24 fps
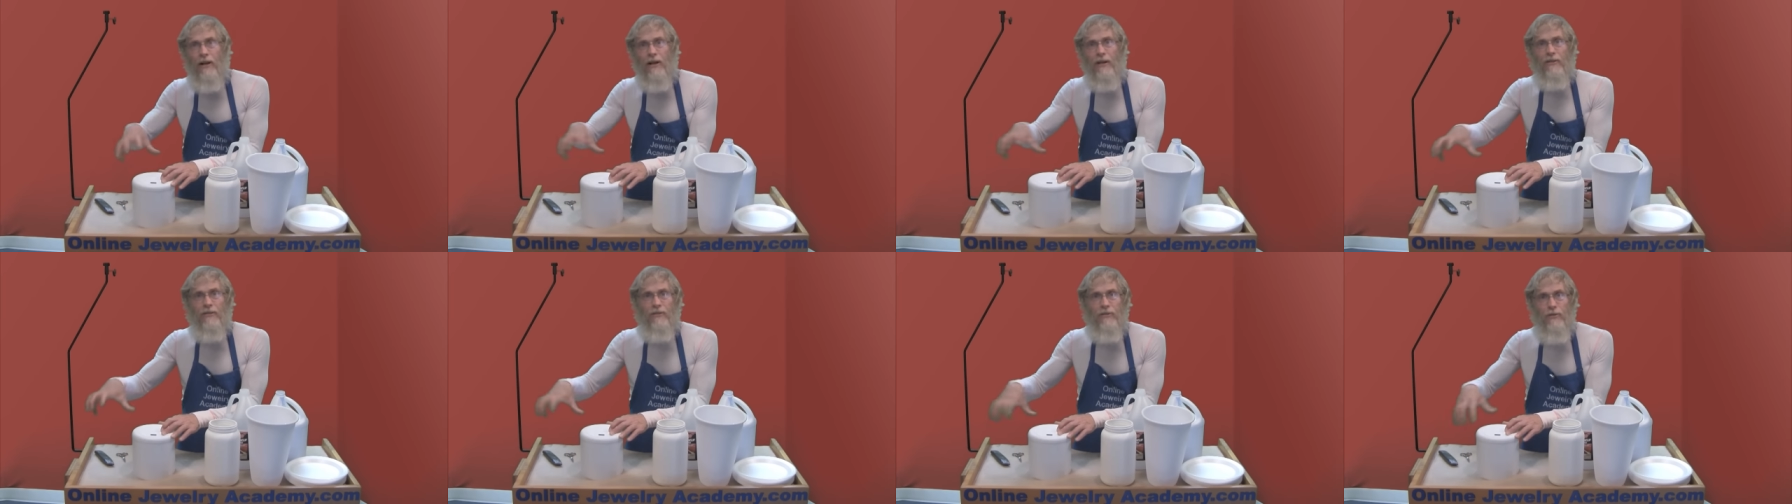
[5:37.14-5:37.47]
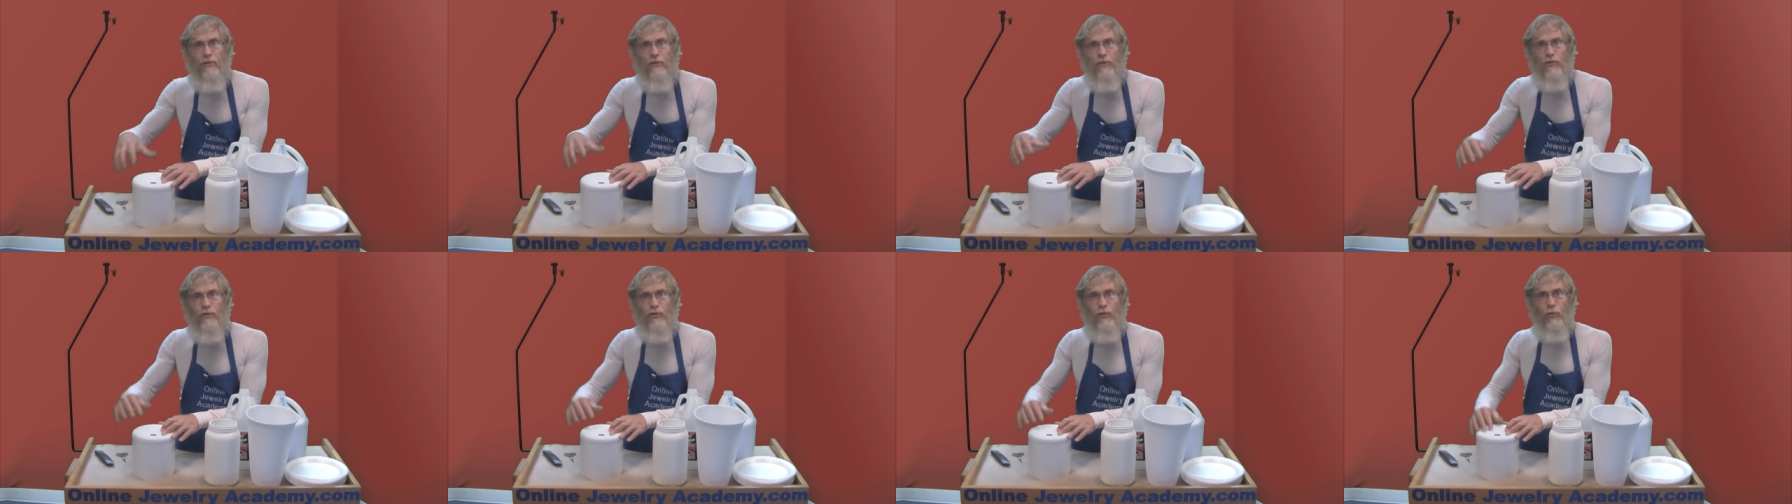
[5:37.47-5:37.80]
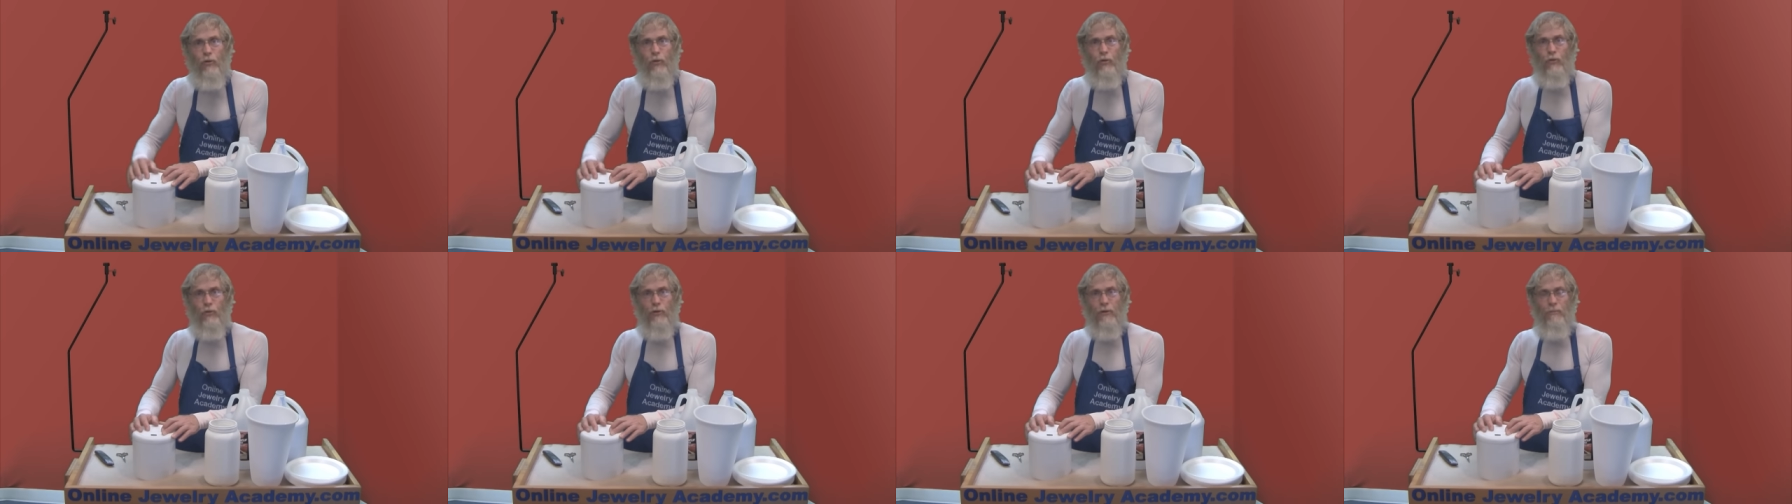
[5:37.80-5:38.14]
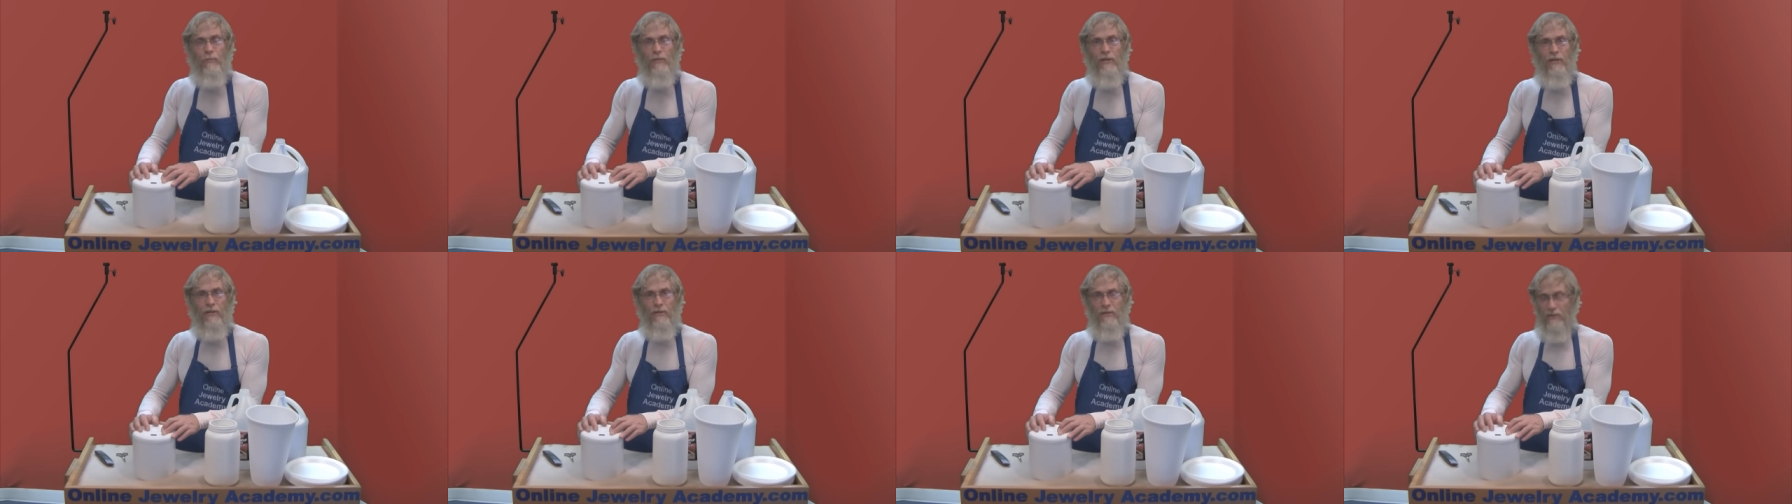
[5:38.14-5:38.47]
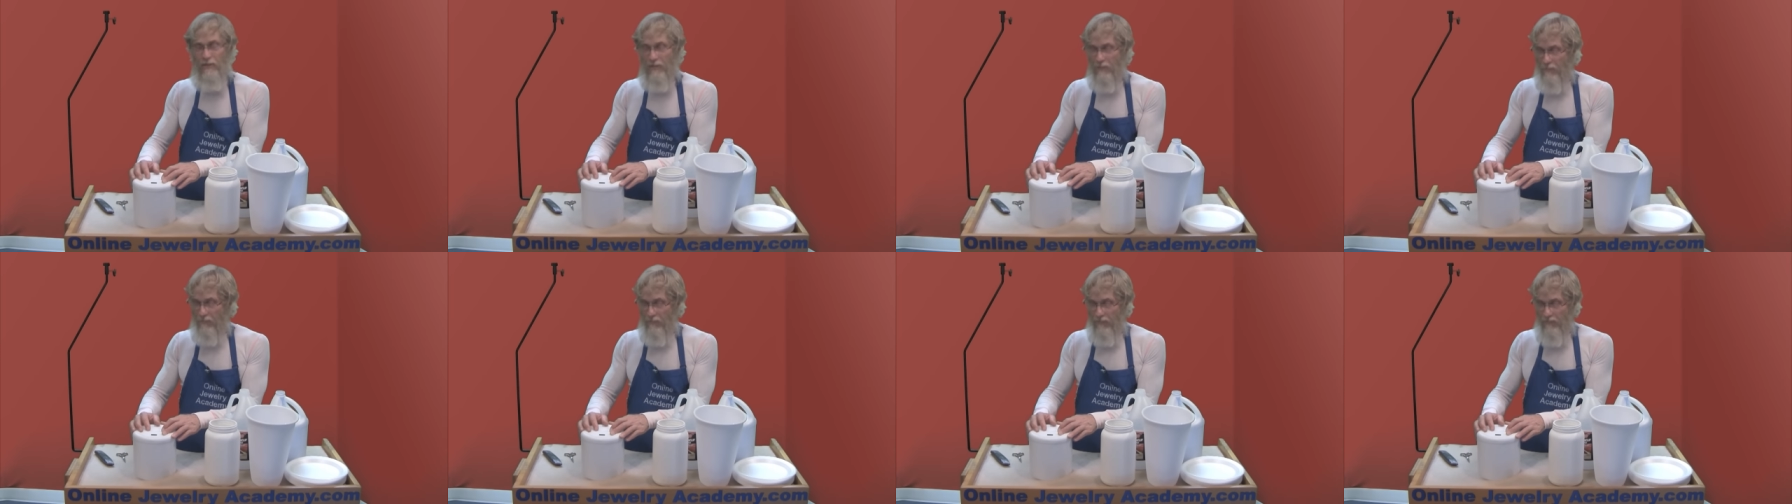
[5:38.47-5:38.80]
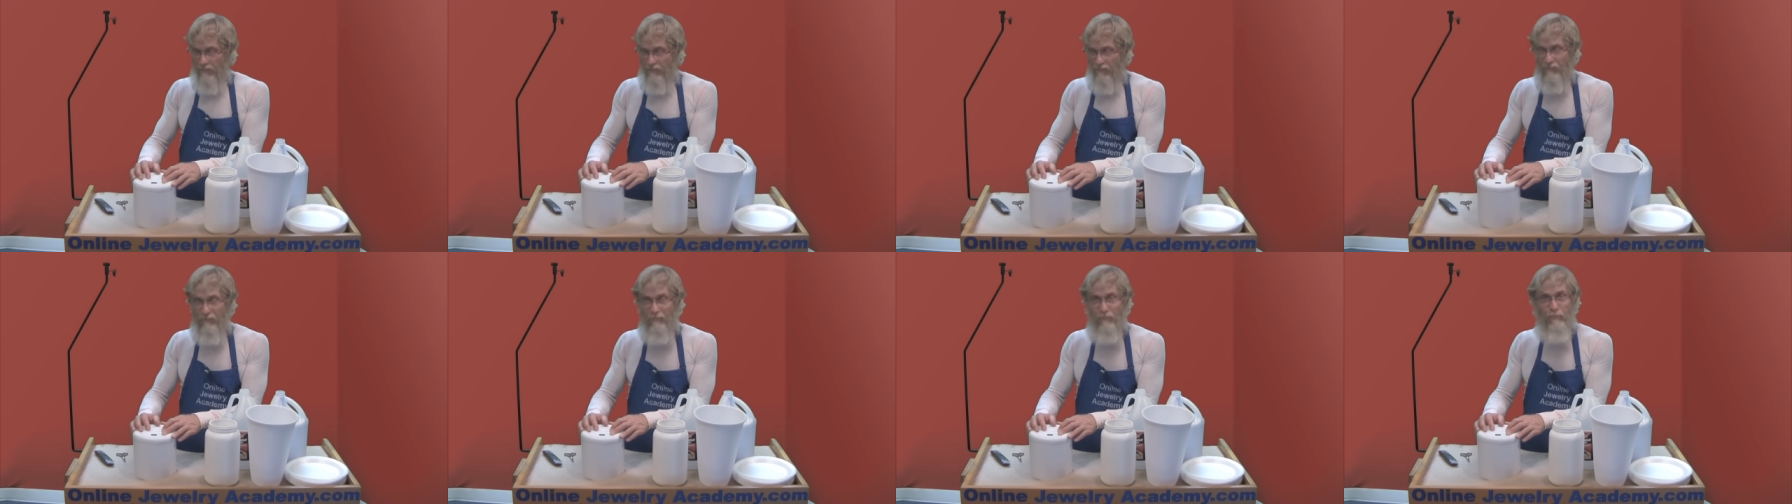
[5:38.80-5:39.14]
onto your jewelry piece.
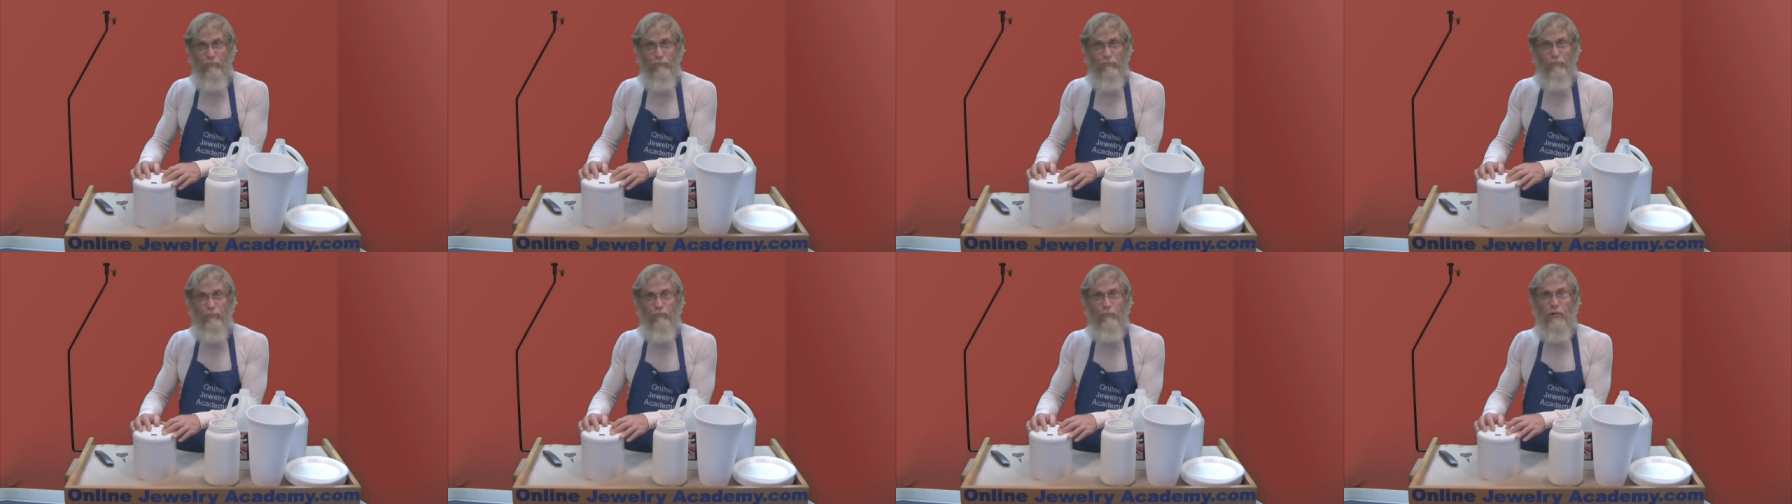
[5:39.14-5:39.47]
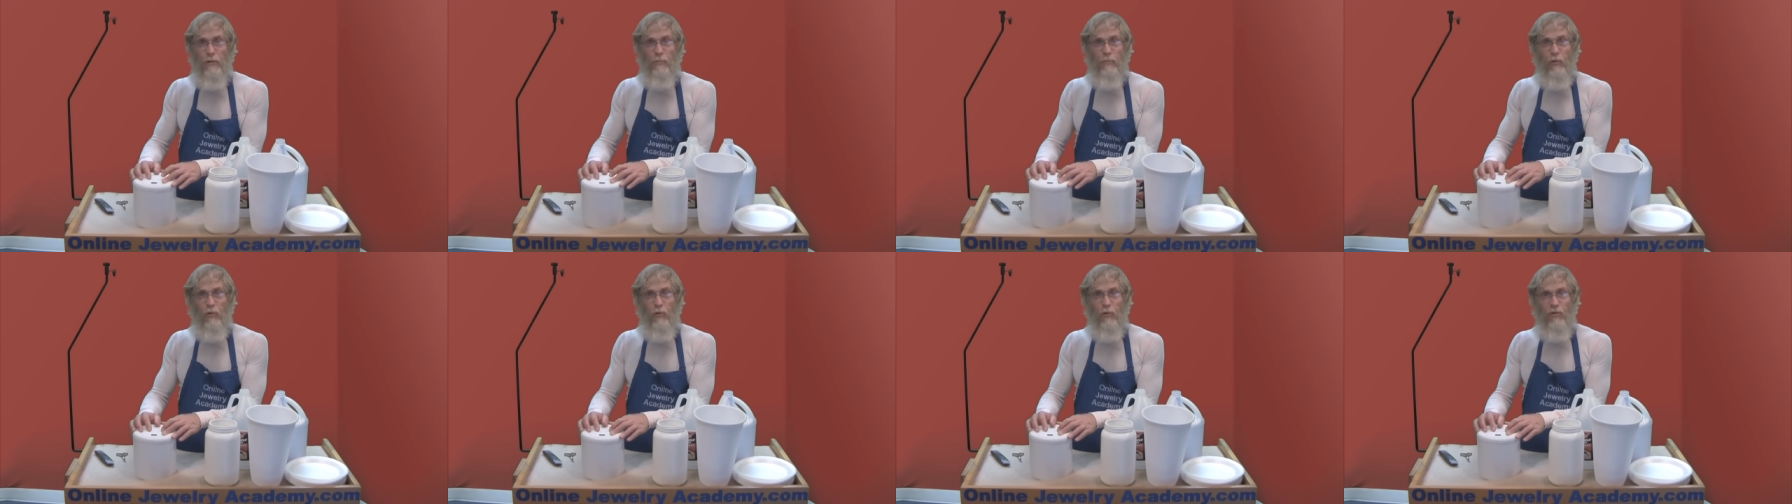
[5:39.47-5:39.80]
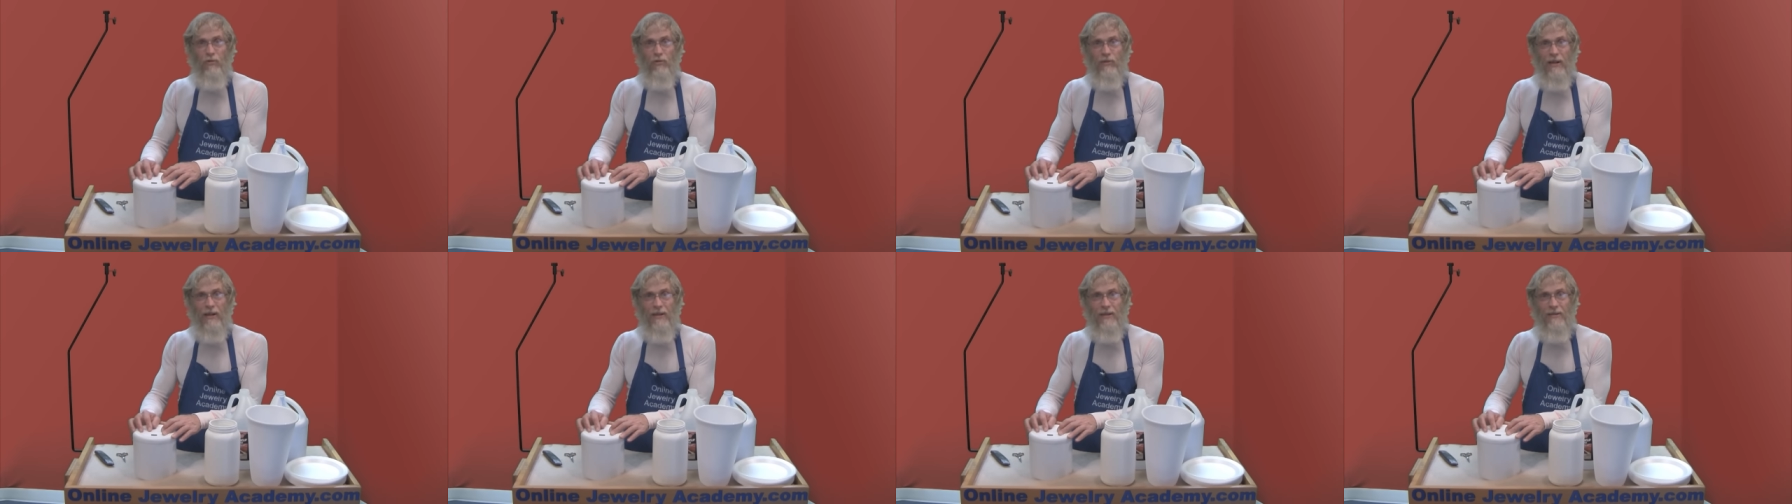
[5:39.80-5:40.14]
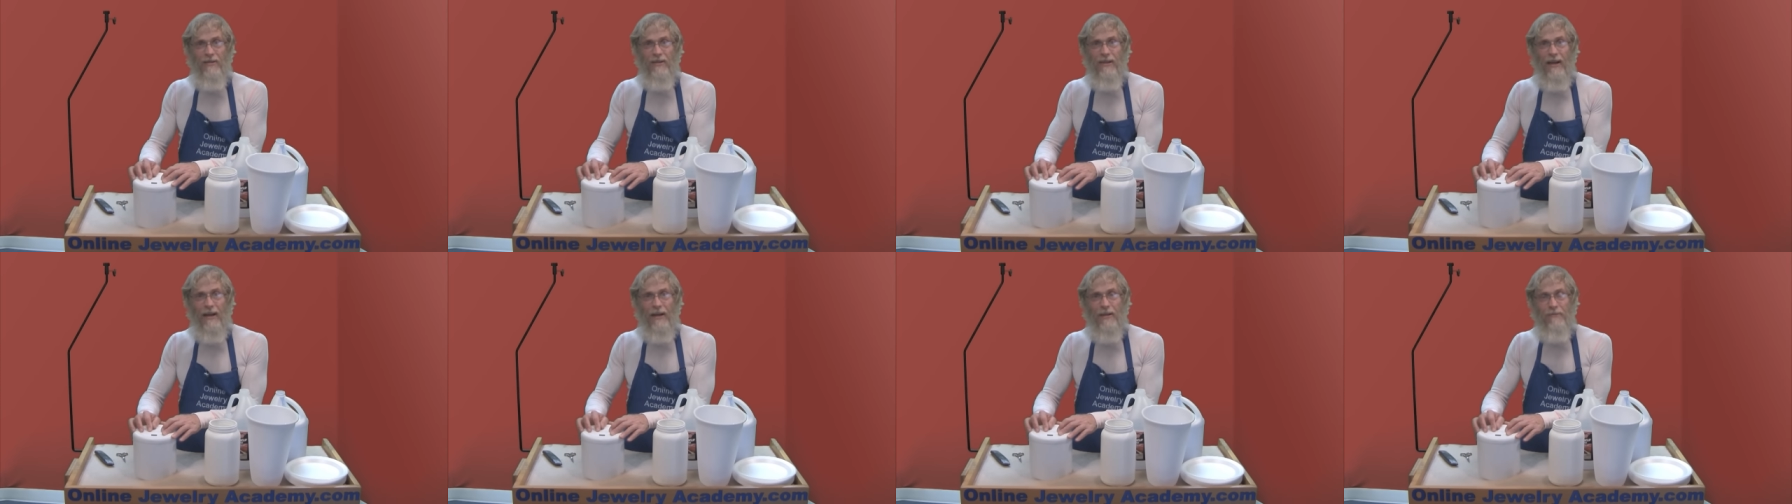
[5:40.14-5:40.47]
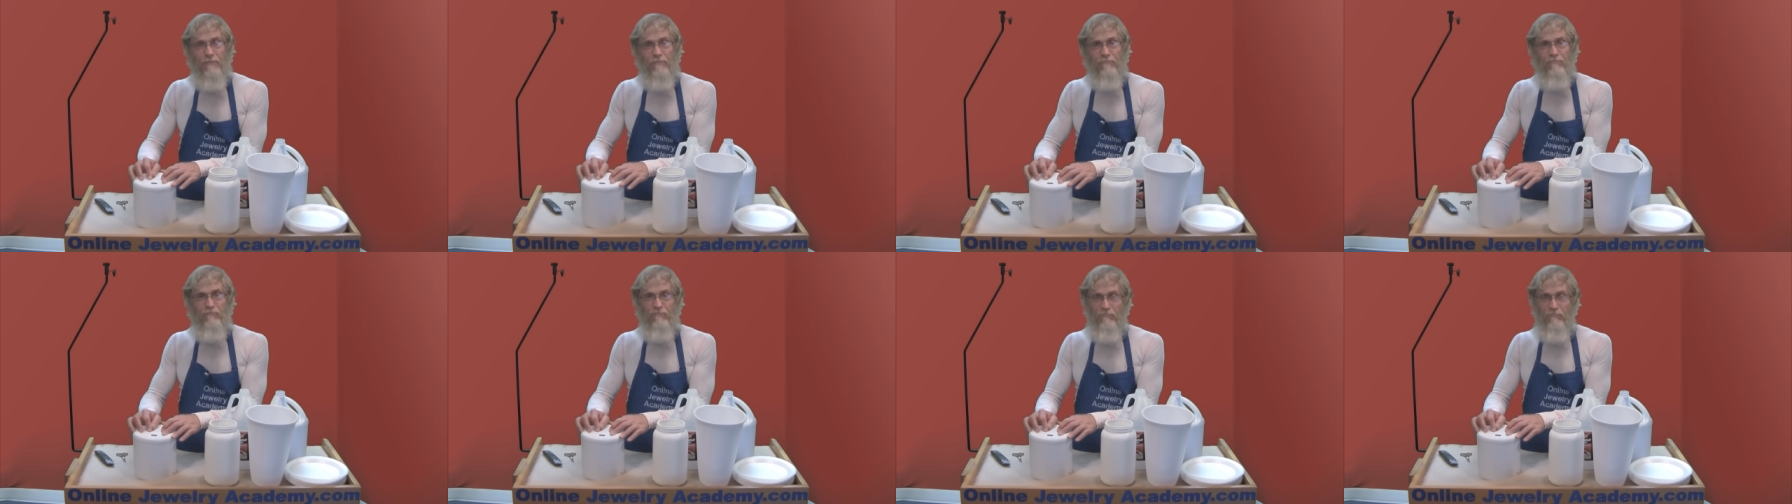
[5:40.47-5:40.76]
People won't like that,